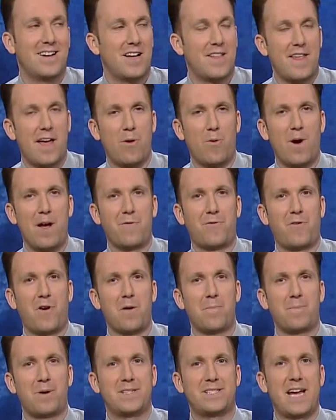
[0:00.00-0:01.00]
They went
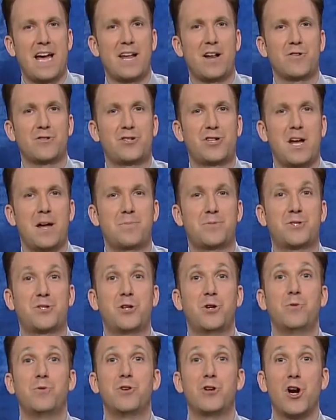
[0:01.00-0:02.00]
from potato chips
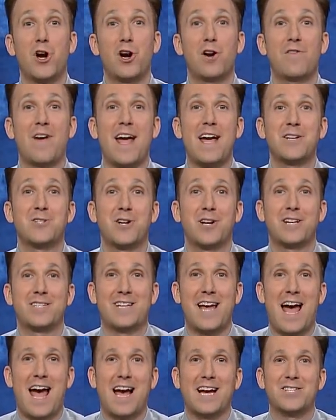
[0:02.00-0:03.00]
to nerve agent
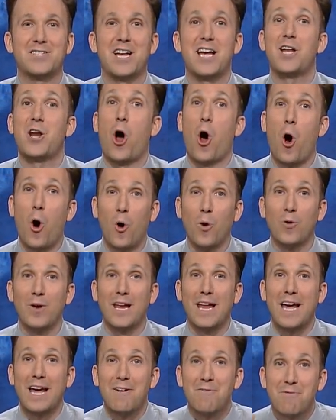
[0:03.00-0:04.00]
attacks in
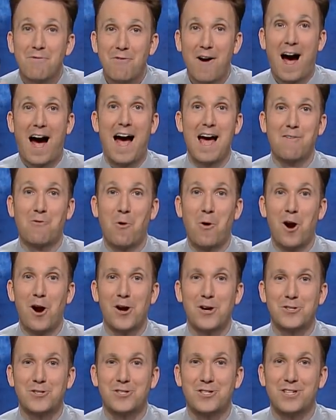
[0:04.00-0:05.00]
only 5
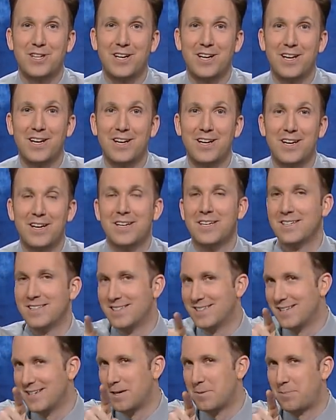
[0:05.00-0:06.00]
words.
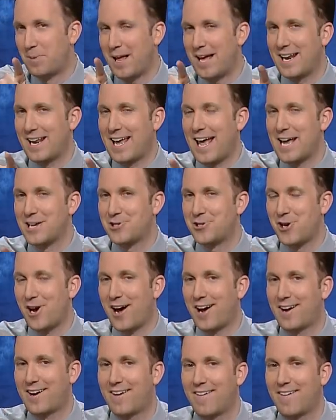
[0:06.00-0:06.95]
Play it again, Chuck.